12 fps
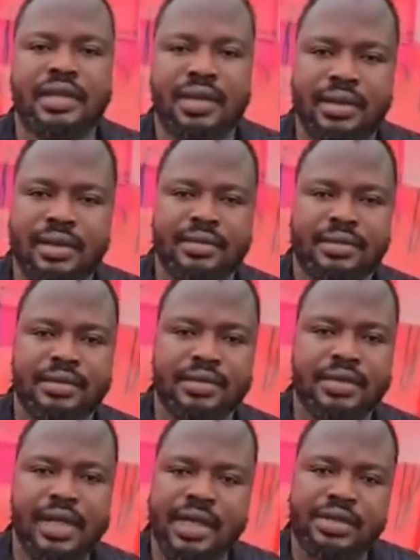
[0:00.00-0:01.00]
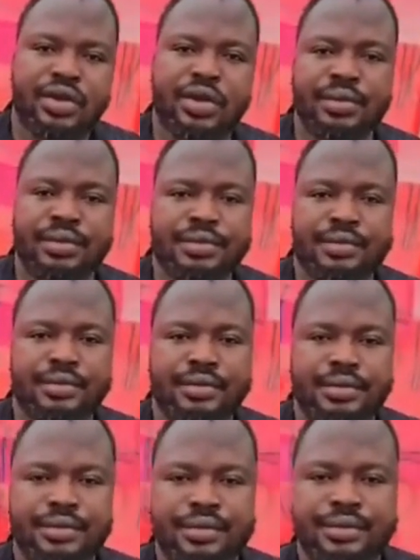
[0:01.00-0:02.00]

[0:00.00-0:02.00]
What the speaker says: So that's all.